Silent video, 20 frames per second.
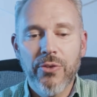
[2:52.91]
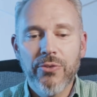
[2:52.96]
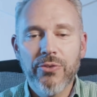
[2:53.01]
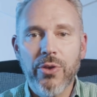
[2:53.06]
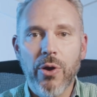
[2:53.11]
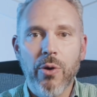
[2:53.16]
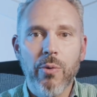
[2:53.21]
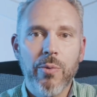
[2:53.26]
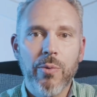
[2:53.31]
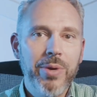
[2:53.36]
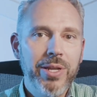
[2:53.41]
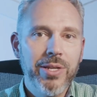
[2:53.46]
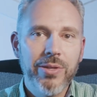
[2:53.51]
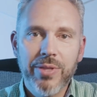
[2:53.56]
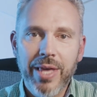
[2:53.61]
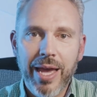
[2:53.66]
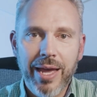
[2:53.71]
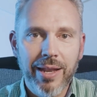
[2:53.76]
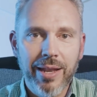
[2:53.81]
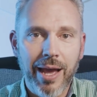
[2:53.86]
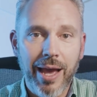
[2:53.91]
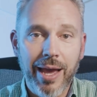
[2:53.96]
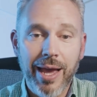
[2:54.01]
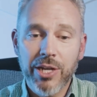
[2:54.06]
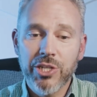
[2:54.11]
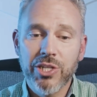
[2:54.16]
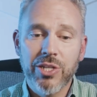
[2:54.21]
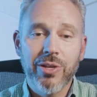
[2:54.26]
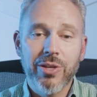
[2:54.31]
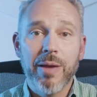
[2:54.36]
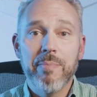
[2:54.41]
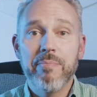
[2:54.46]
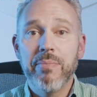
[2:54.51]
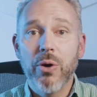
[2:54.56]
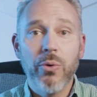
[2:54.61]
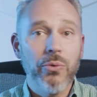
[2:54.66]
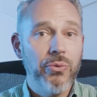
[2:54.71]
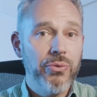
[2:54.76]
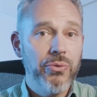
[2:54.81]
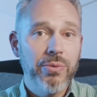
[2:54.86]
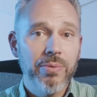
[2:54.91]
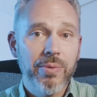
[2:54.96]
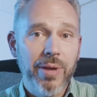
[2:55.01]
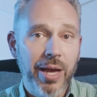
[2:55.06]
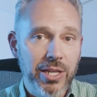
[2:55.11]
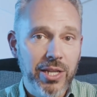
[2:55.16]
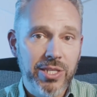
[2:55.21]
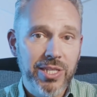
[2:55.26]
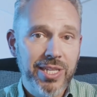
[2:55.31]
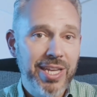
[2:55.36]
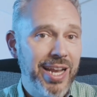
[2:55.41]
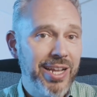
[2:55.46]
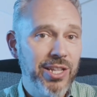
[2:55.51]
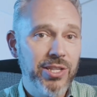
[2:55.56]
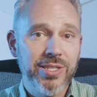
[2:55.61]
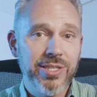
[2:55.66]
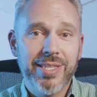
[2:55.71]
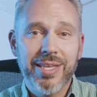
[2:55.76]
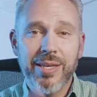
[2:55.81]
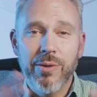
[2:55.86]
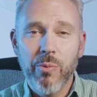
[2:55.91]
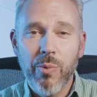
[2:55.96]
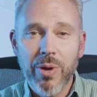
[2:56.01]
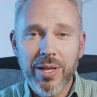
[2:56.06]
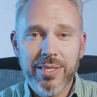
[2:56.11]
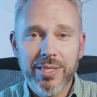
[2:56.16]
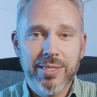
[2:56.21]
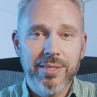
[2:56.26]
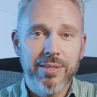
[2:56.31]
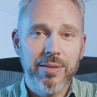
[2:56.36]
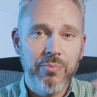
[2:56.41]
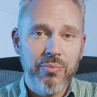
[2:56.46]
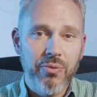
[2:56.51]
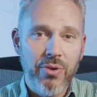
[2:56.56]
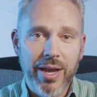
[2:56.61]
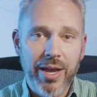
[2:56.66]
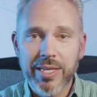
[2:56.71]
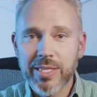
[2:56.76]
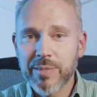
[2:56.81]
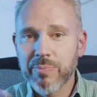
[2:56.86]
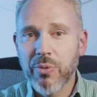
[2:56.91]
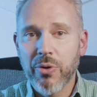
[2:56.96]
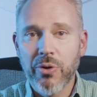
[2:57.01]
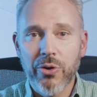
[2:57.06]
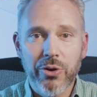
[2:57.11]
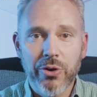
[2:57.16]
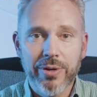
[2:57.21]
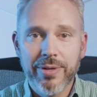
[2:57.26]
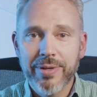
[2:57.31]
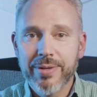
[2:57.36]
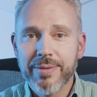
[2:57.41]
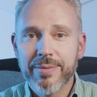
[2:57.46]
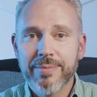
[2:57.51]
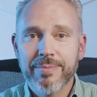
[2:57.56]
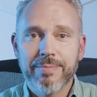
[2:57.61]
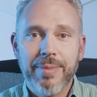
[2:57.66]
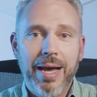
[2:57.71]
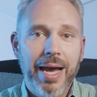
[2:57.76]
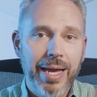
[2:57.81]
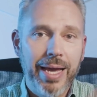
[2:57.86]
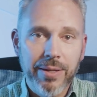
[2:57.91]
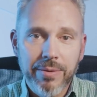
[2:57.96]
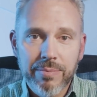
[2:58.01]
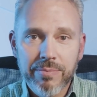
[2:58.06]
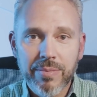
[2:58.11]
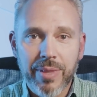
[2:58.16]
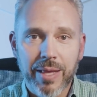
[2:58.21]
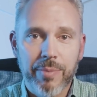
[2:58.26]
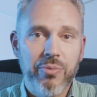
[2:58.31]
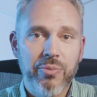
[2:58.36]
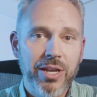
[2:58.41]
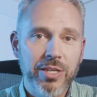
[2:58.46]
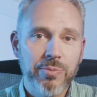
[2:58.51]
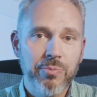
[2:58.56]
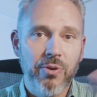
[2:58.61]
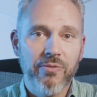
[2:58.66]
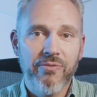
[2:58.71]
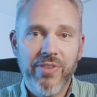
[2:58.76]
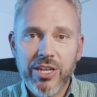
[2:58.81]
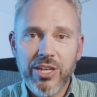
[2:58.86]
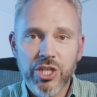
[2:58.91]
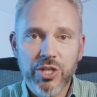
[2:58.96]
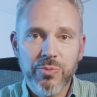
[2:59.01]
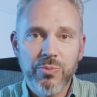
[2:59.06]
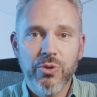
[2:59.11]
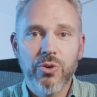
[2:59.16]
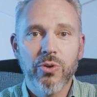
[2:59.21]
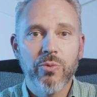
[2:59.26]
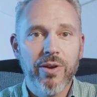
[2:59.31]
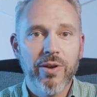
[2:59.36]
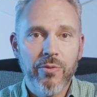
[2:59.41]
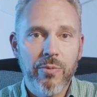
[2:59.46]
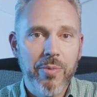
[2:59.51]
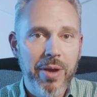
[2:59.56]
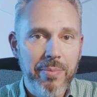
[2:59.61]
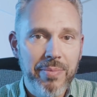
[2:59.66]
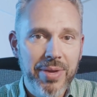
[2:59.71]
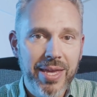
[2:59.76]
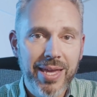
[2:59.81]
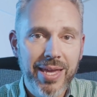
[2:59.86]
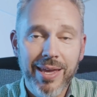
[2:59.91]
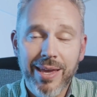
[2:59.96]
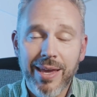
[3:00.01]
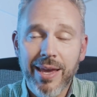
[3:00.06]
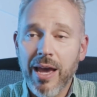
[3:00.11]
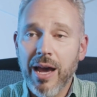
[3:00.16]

So when we do that, I actually look at both. I just kind of see what's the price per item, like price per vegetable or whatever it might be.